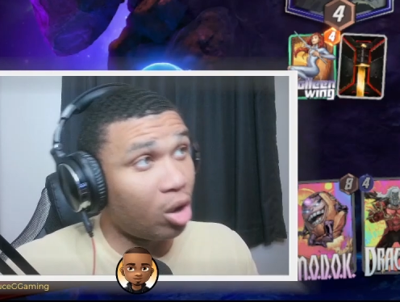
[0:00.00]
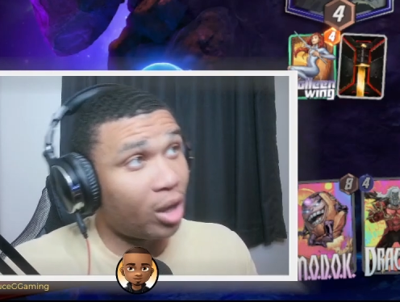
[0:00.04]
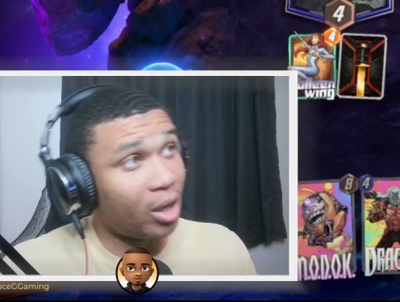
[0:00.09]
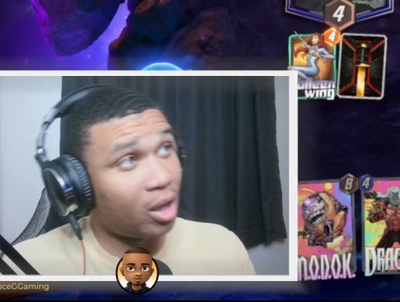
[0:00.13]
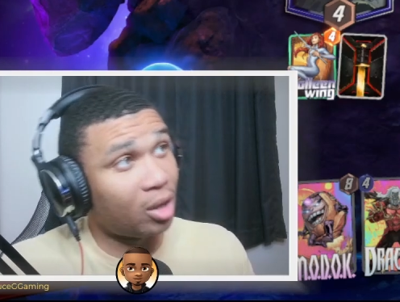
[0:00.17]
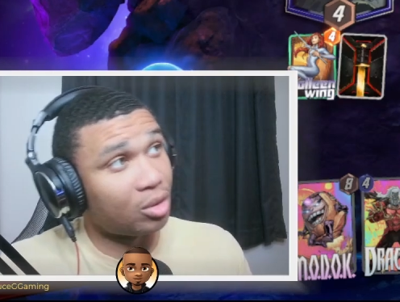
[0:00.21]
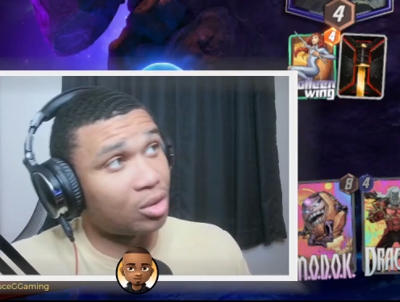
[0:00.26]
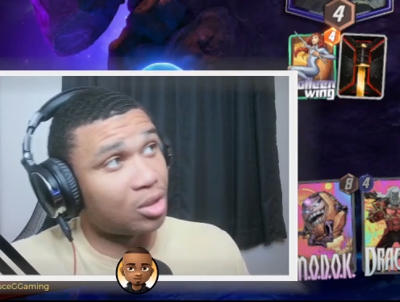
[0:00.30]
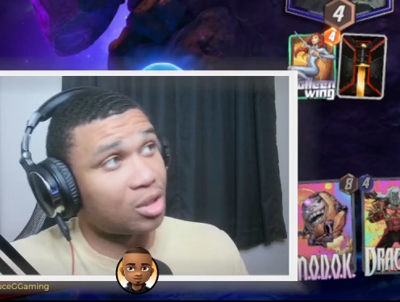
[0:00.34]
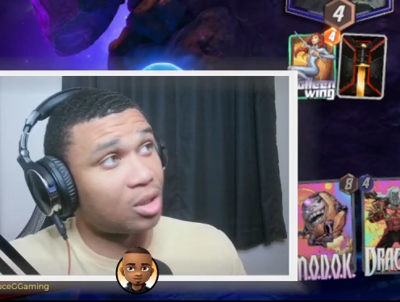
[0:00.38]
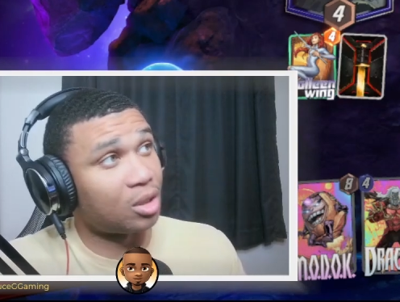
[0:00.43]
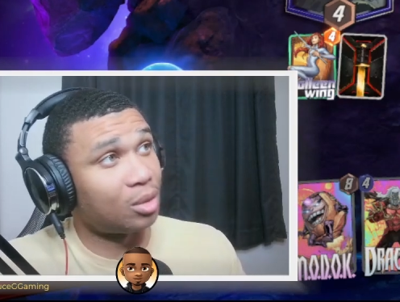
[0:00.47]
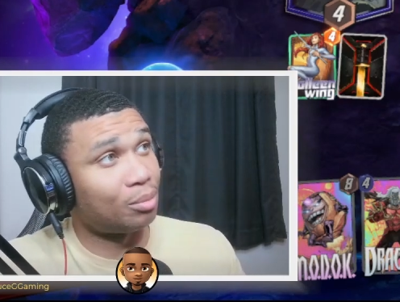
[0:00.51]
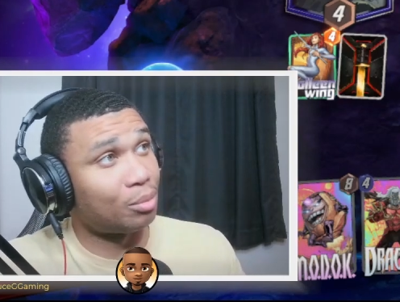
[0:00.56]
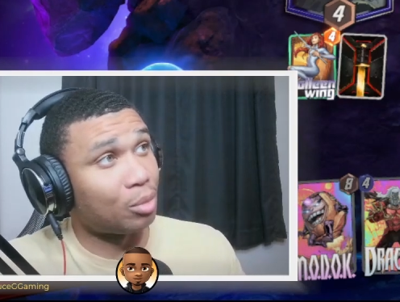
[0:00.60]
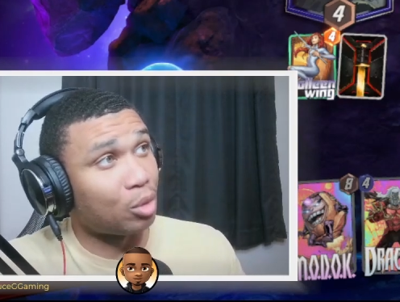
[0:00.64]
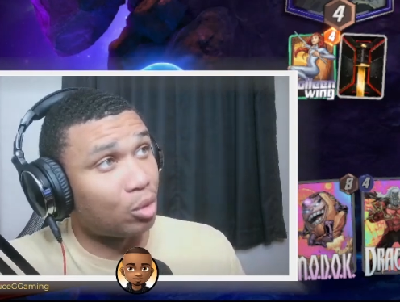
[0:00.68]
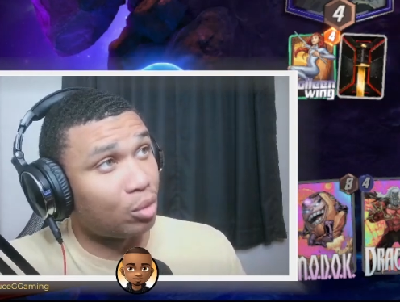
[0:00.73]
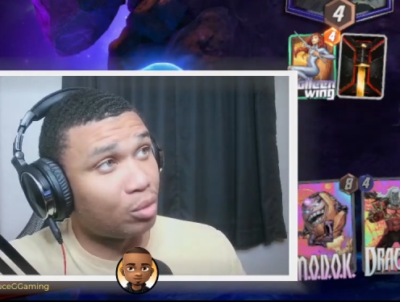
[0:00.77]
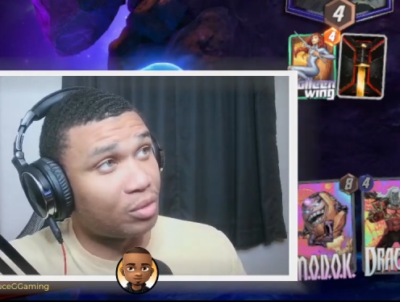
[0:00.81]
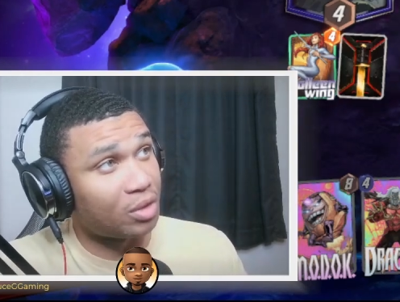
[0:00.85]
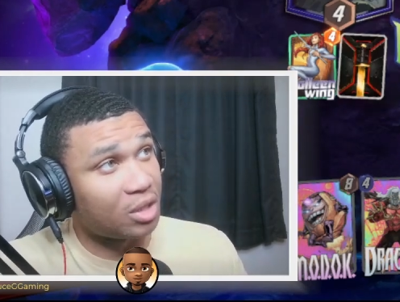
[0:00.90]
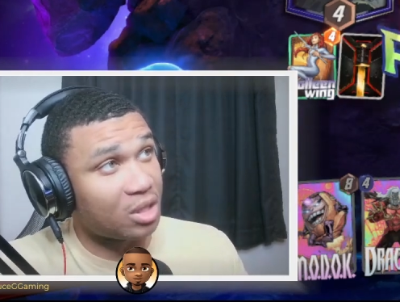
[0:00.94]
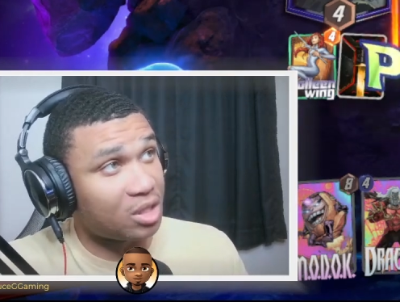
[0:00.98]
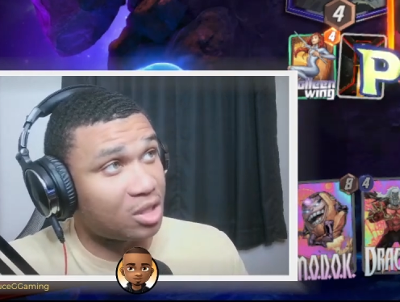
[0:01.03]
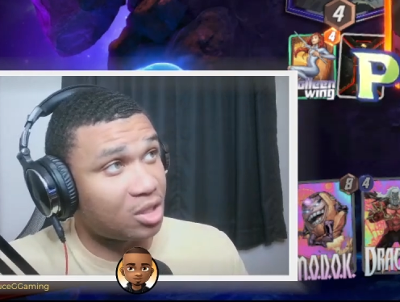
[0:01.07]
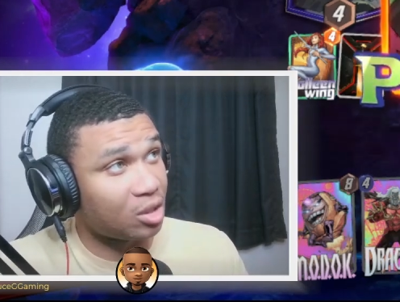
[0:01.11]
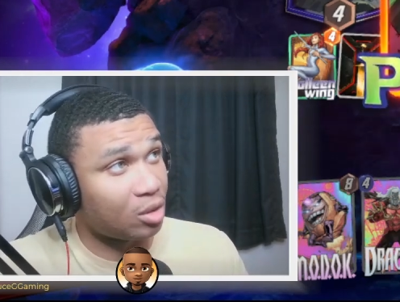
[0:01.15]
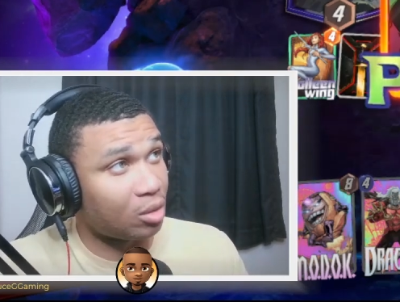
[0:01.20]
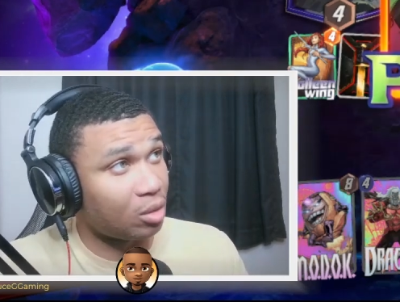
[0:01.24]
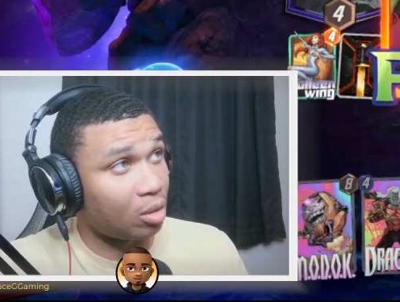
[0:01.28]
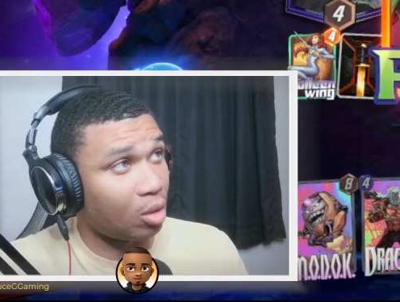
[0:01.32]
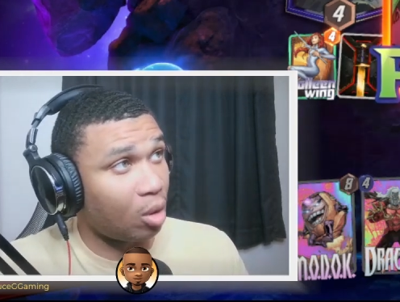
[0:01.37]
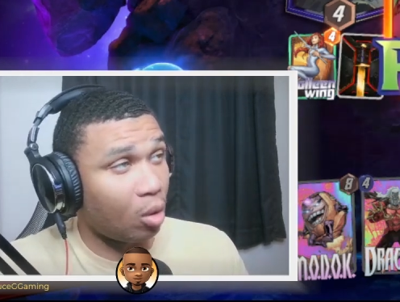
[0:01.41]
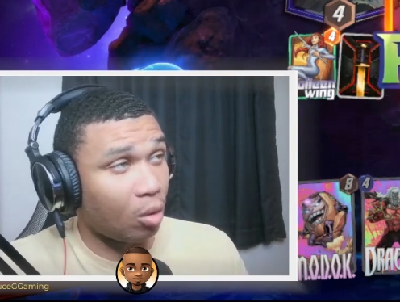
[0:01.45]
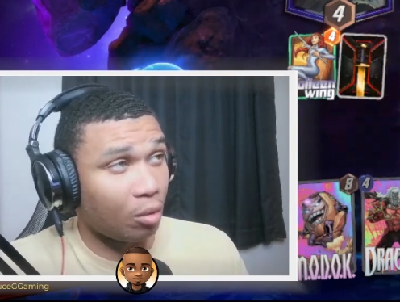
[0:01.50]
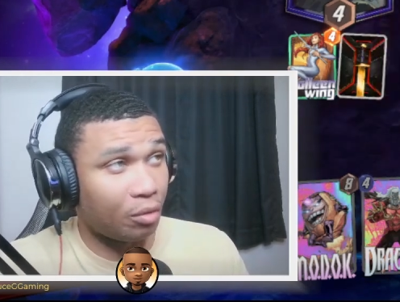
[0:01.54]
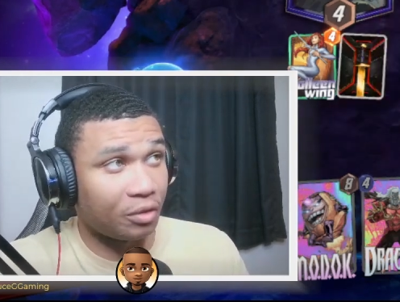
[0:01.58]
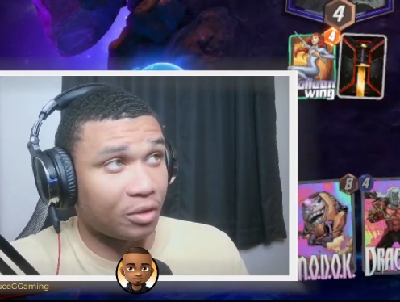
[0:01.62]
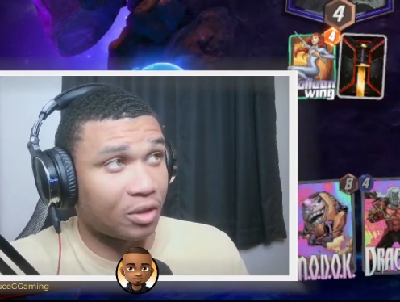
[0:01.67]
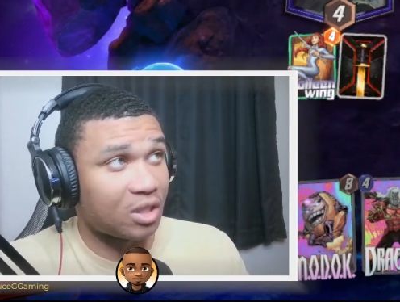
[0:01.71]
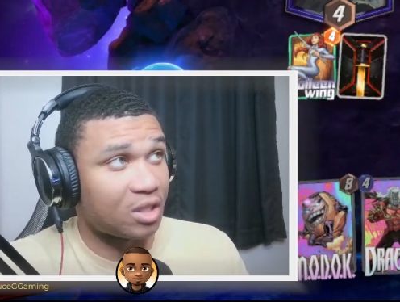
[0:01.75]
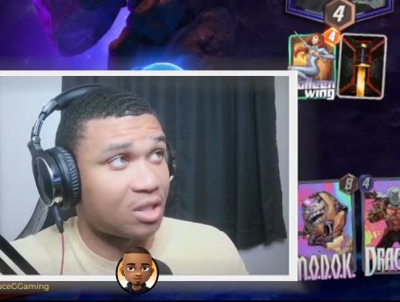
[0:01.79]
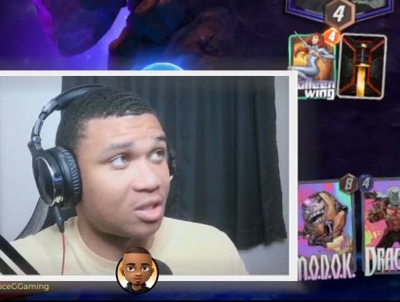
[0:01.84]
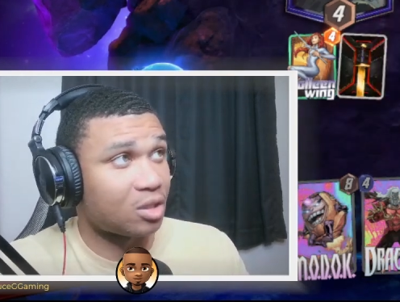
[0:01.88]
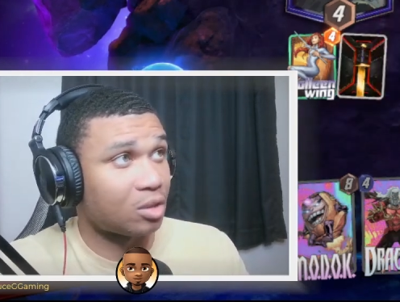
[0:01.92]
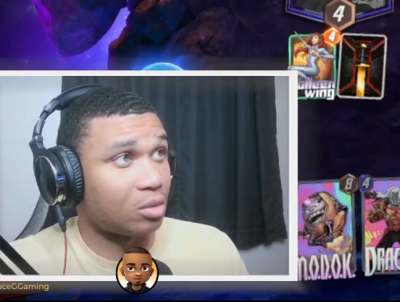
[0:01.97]
Elsa, move the Silk.
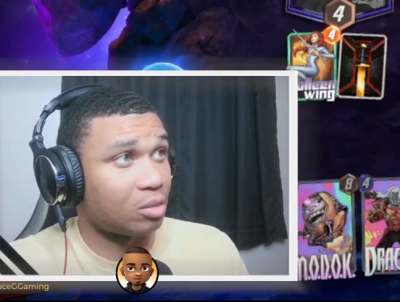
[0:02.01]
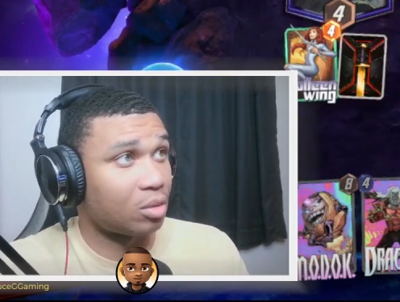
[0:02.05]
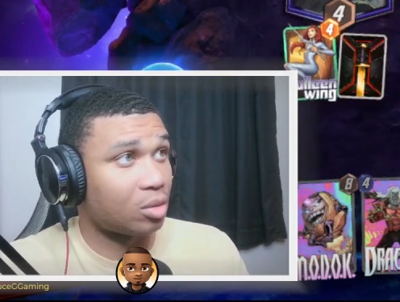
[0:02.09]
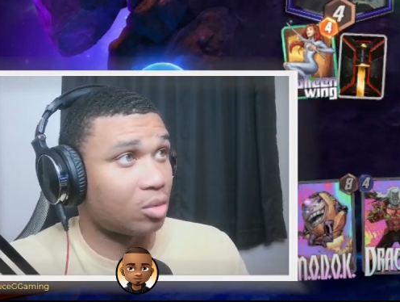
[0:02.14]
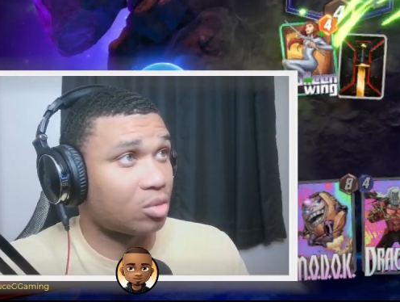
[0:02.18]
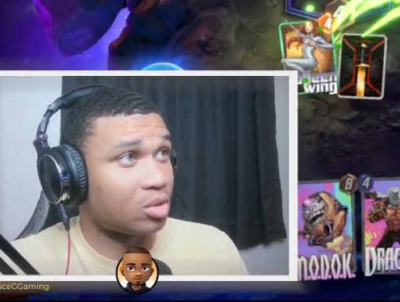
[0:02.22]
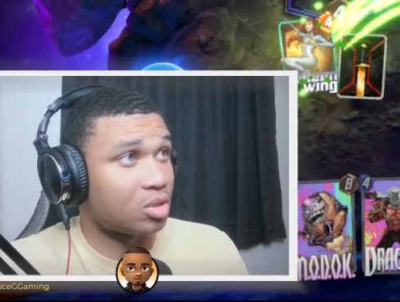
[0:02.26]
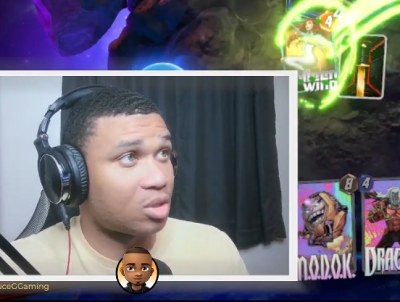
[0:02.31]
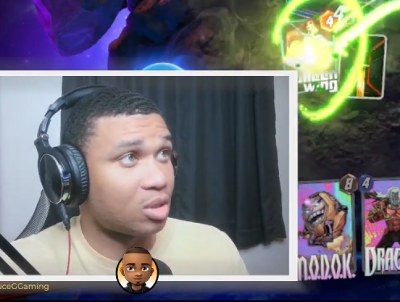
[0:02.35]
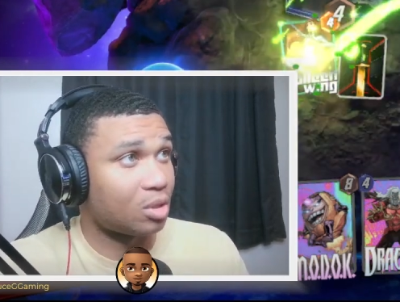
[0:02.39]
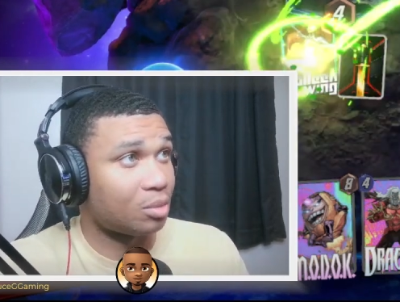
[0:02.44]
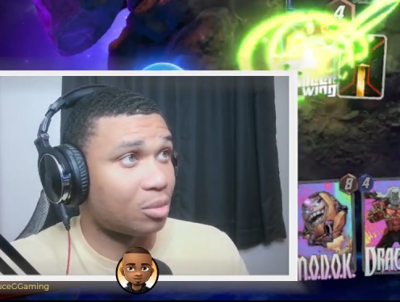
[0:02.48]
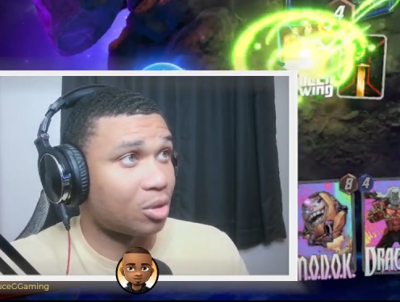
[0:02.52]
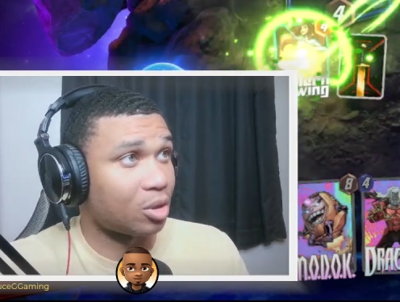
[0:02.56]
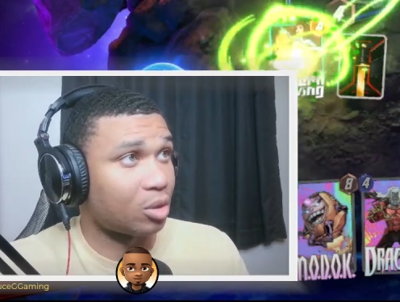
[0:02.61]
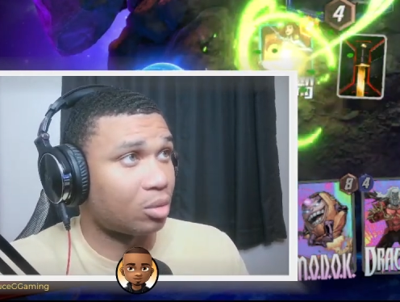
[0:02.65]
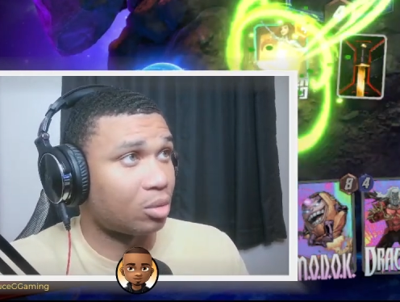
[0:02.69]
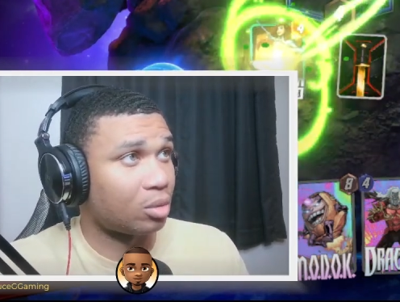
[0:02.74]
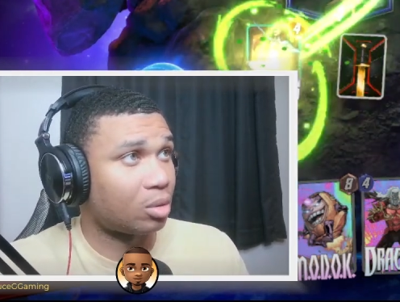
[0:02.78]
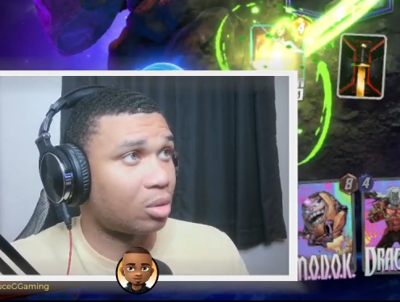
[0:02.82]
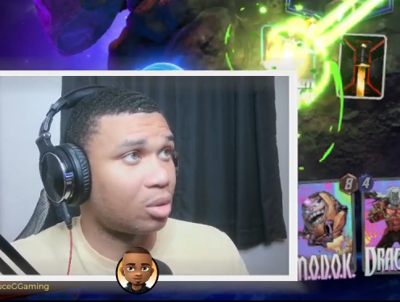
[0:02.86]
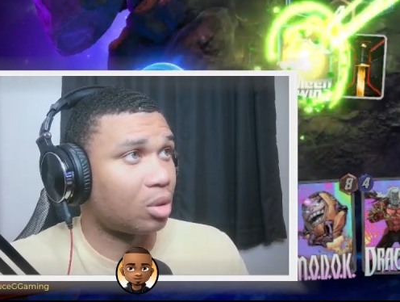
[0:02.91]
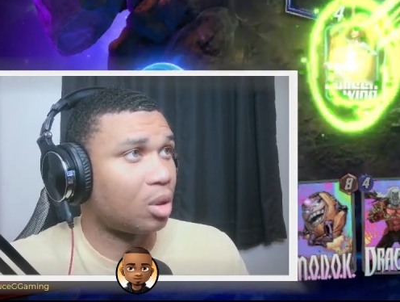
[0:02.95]
Hopefully Silk goes to the middle.